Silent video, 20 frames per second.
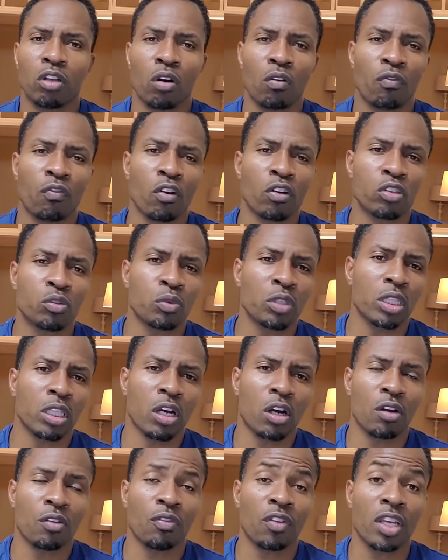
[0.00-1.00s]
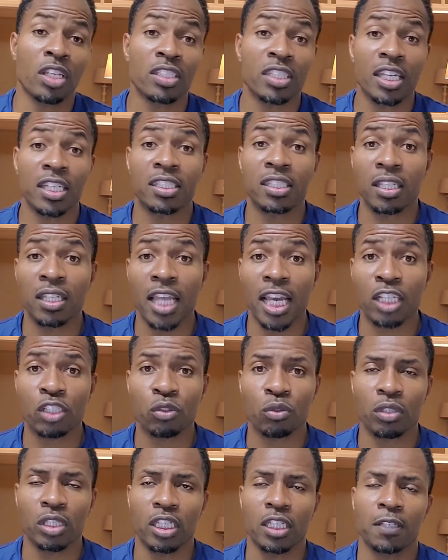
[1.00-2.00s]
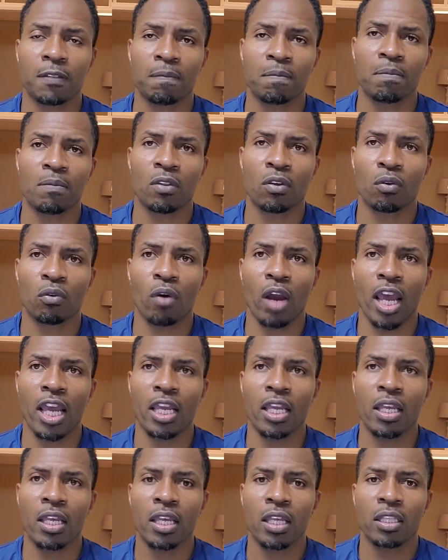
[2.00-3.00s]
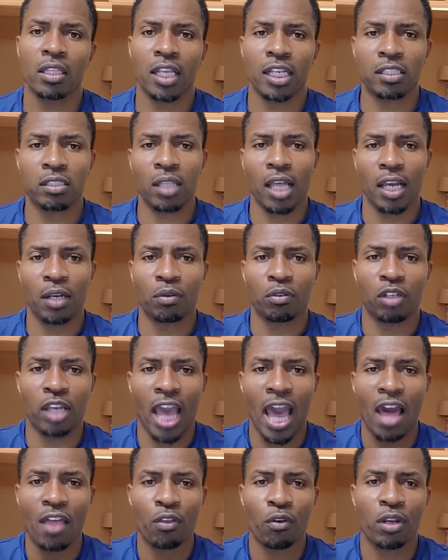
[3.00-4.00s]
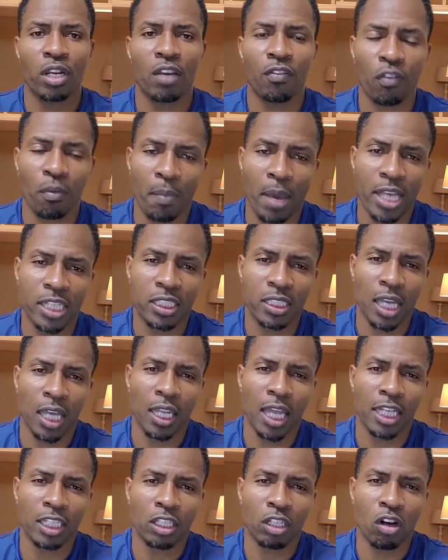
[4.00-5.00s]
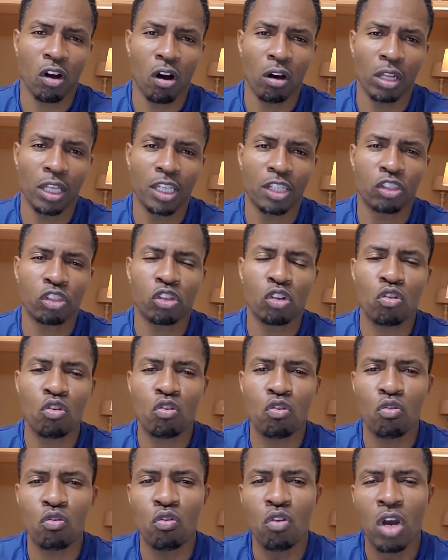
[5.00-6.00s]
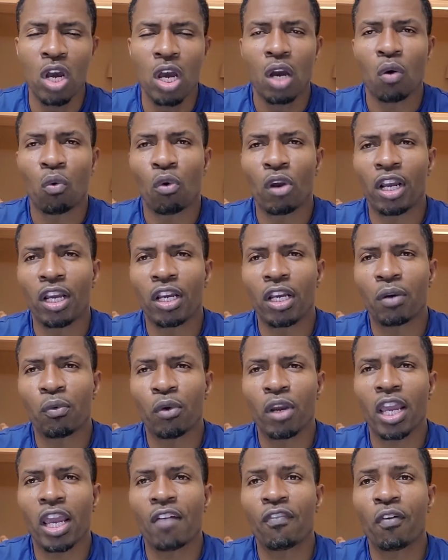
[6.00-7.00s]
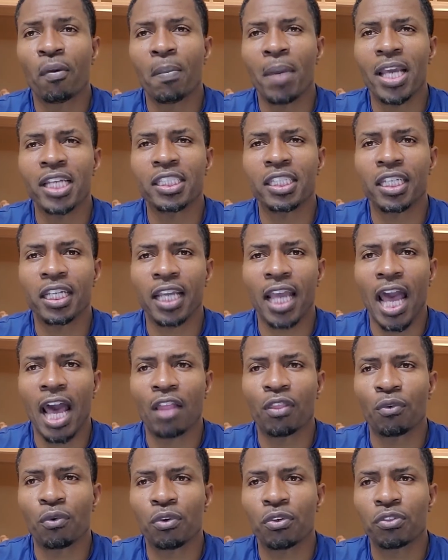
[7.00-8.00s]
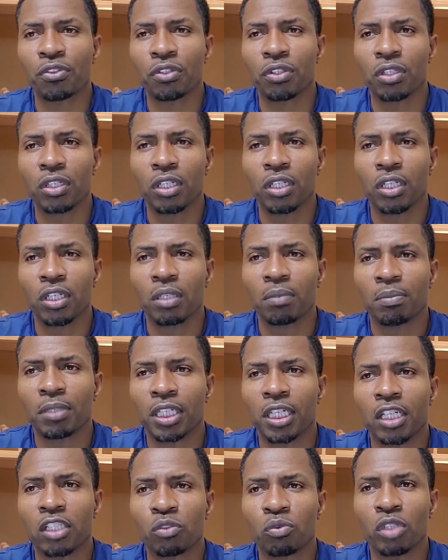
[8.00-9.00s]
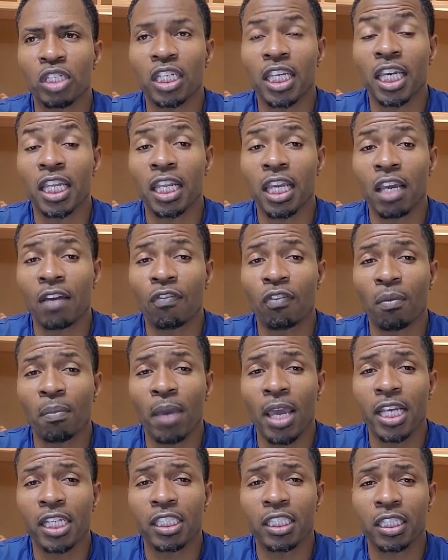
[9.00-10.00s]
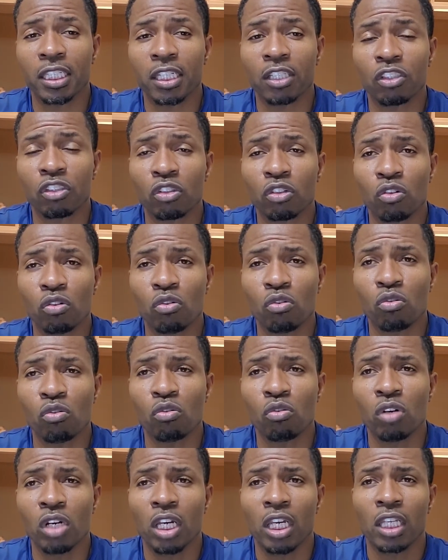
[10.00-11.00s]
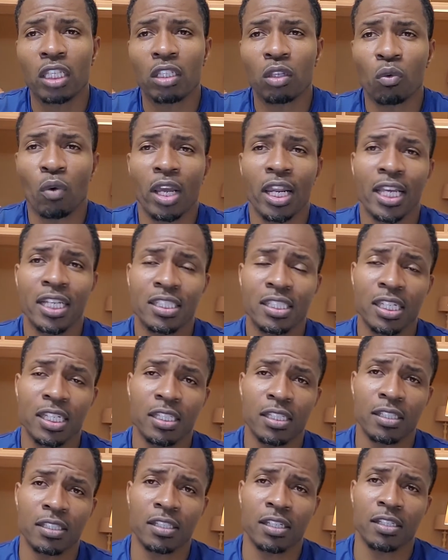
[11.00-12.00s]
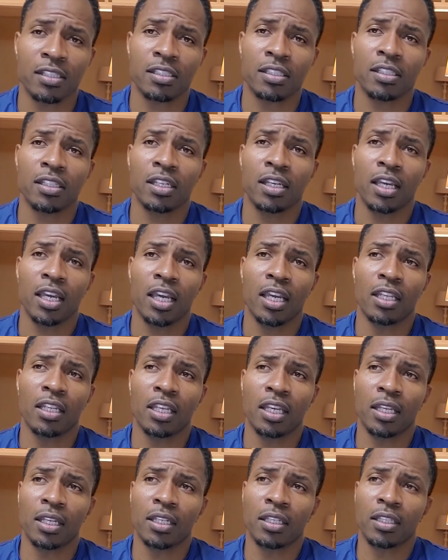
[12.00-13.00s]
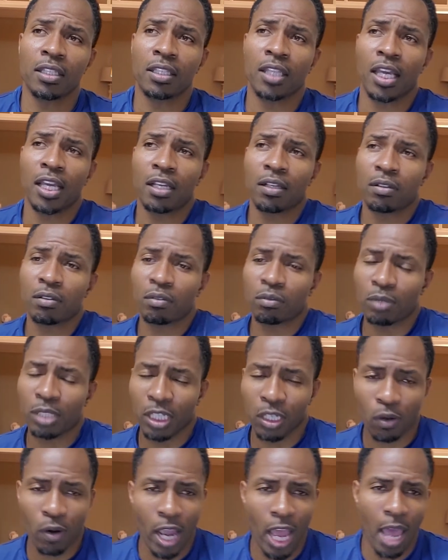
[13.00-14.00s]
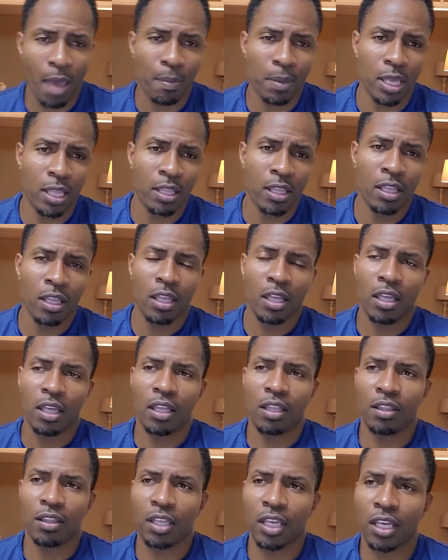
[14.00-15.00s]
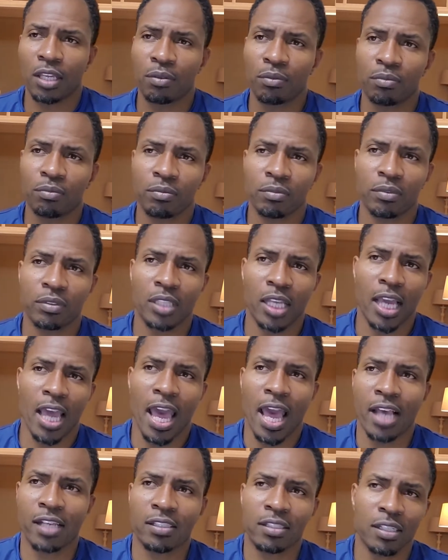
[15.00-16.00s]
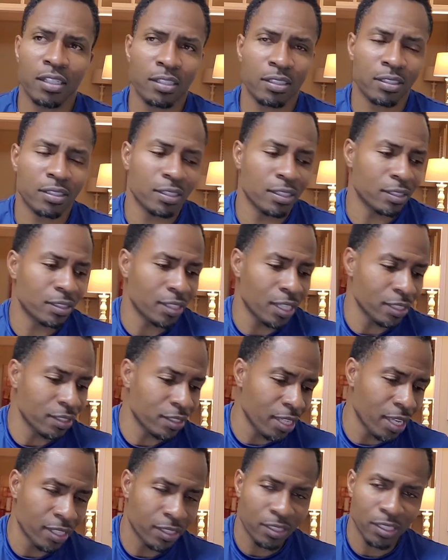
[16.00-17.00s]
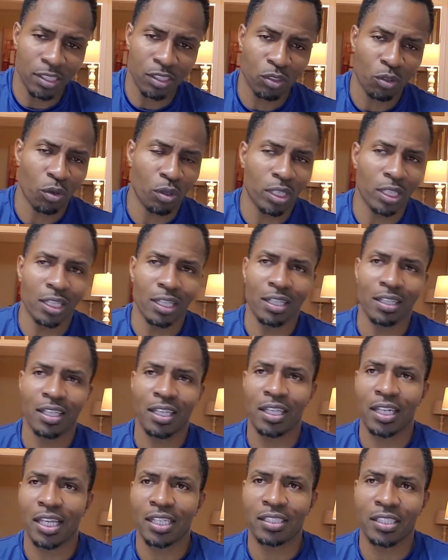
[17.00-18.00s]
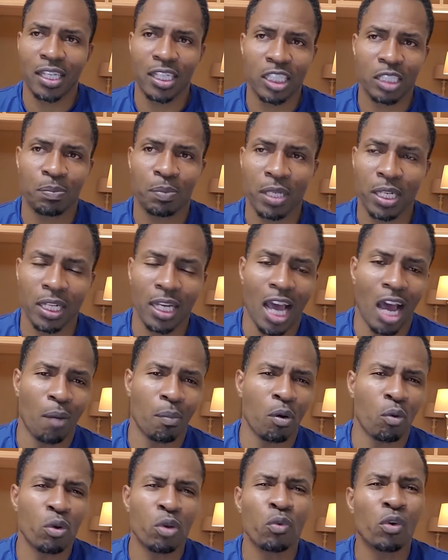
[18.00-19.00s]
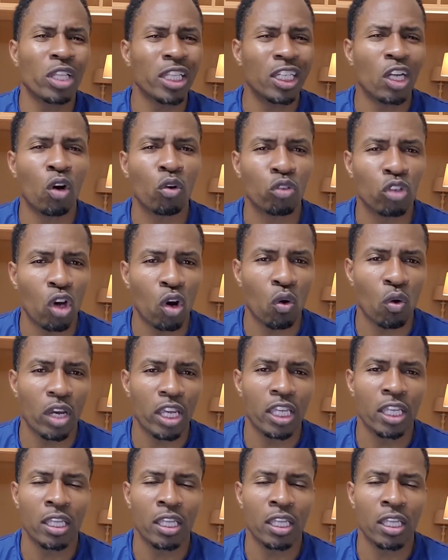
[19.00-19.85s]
First we learn things intellectually, right? That's like gathering information, I like to call it. In school, we're information gatherers, because we get information in school the way they teaches us, and then we cram it, and then they test us on it, and then they say spit it out, but we really don't know it.